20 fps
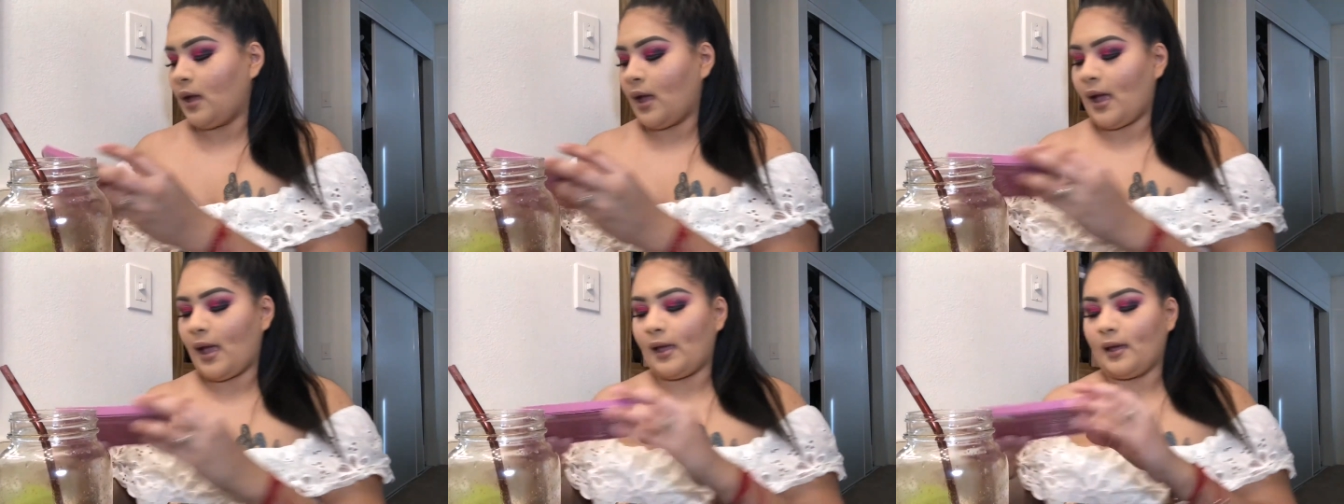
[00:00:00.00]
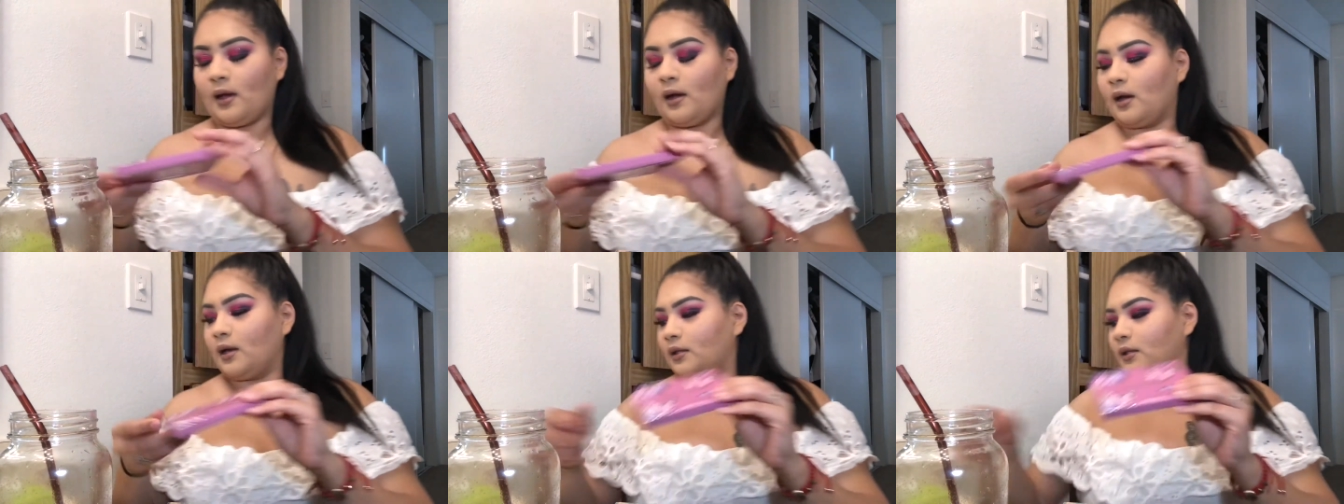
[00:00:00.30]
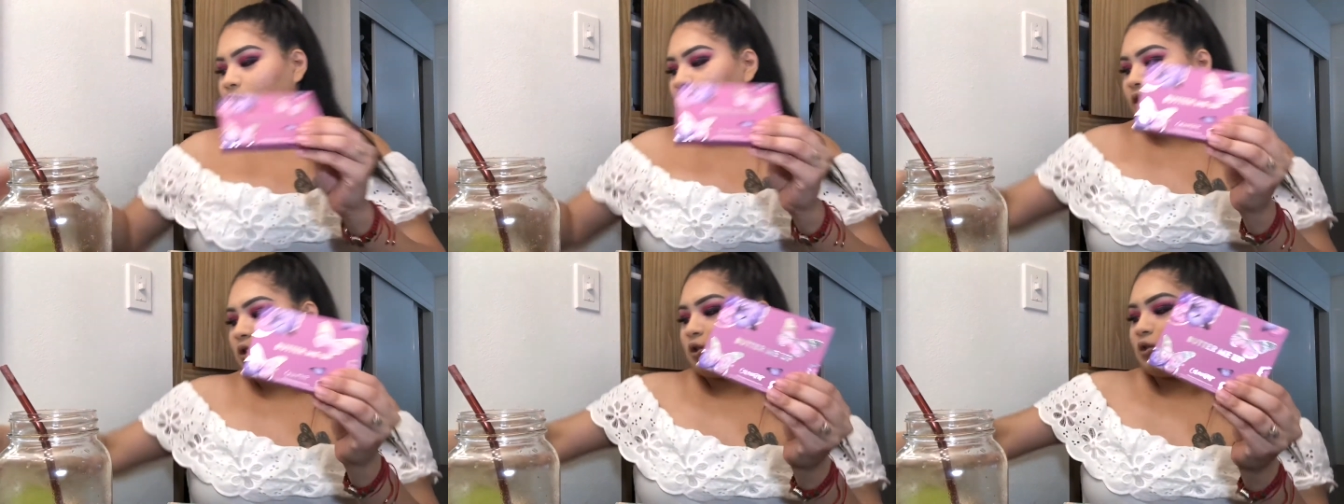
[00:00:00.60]
I got
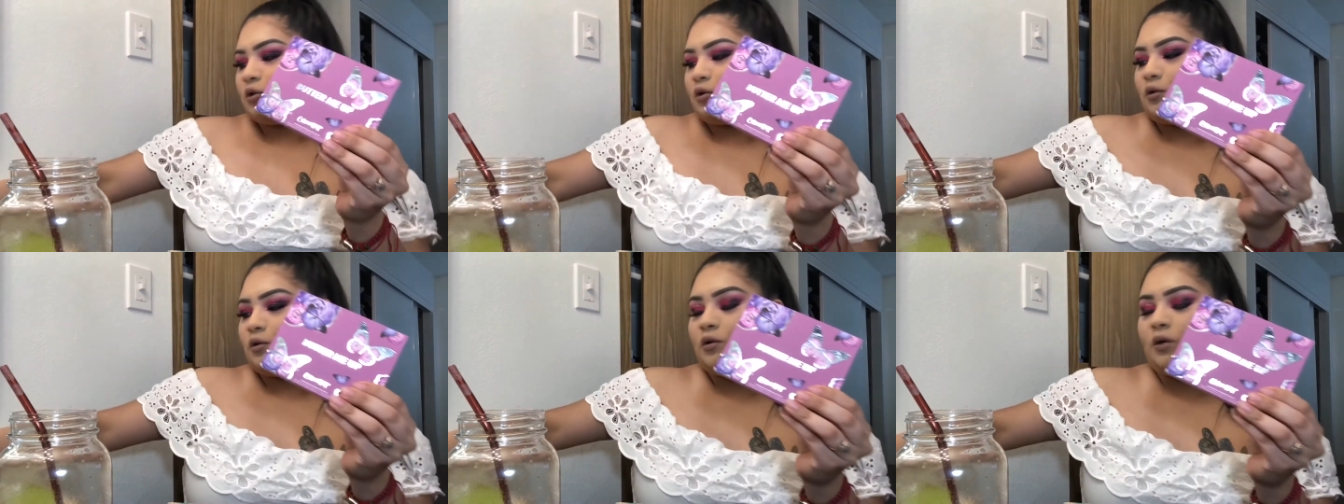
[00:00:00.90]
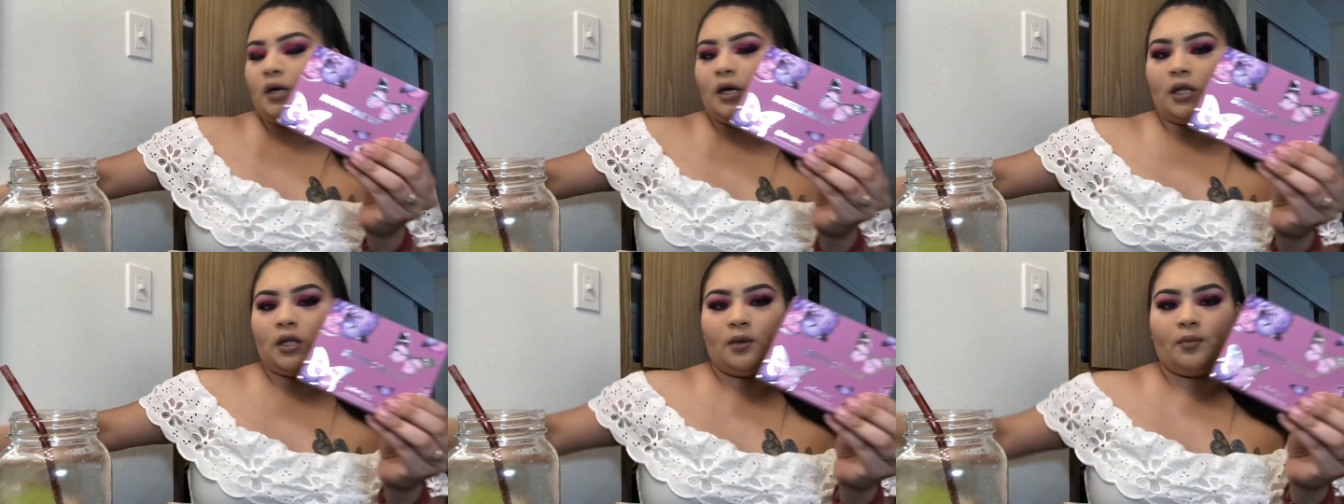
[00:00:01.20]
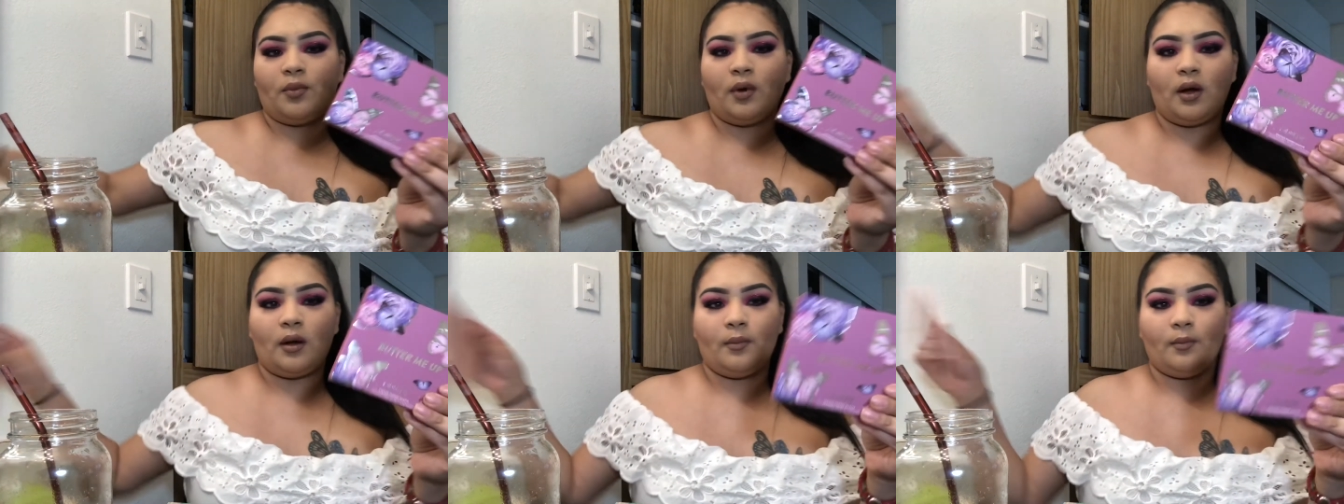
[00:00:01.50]
the two
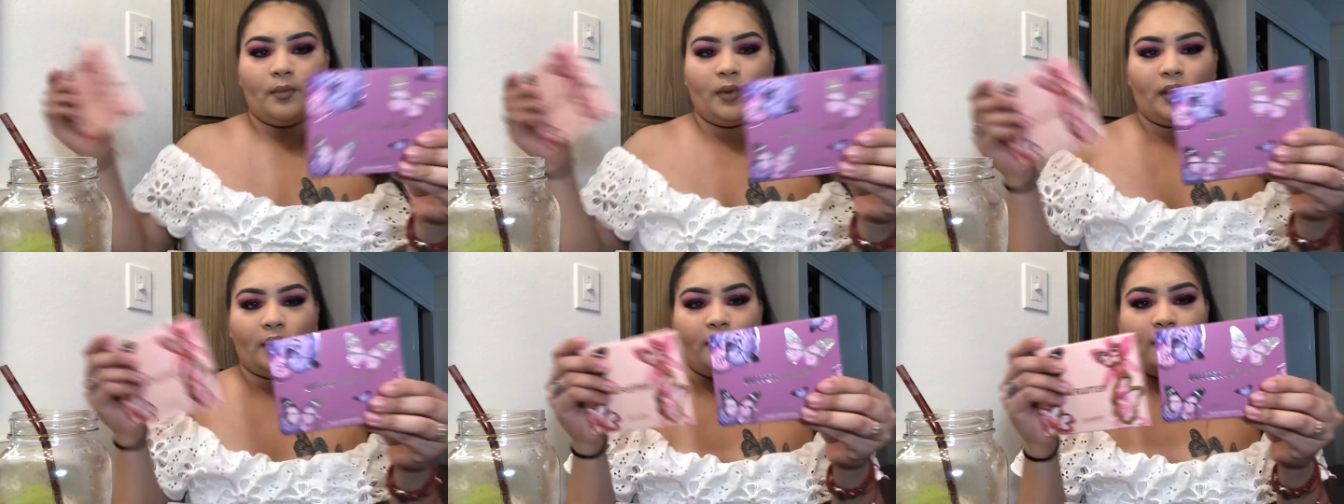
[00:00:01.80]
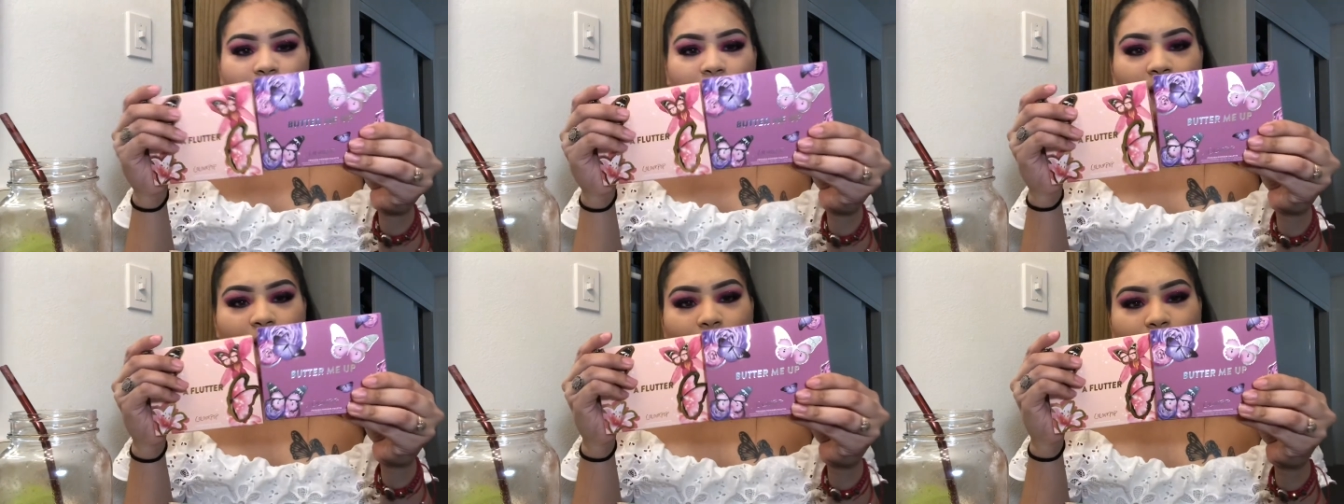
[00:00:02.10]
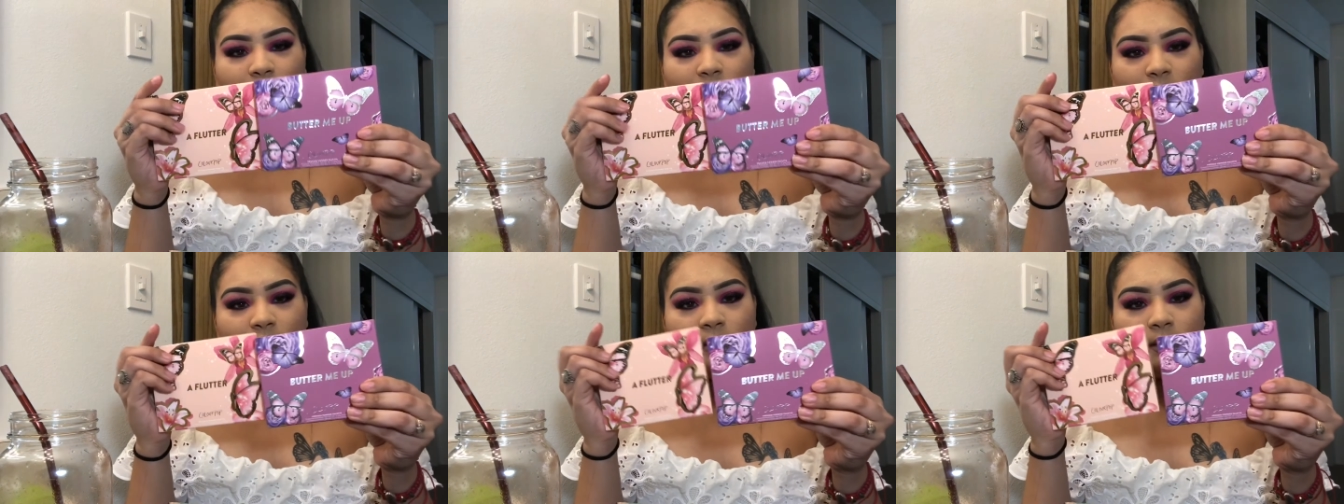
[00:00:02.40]
ColourPop Butterfly
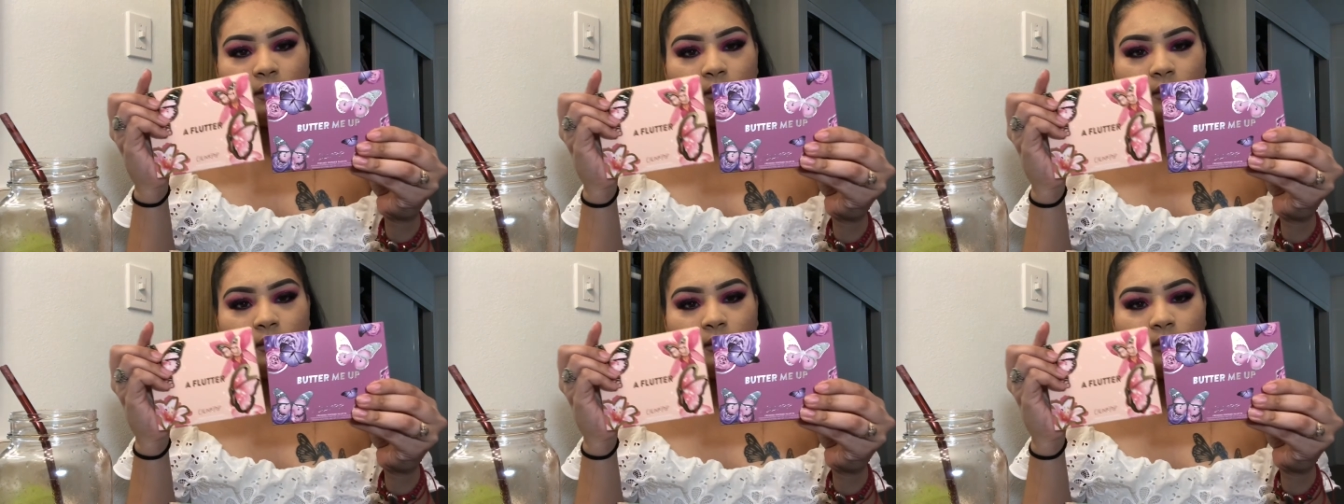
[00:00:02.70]
Me's.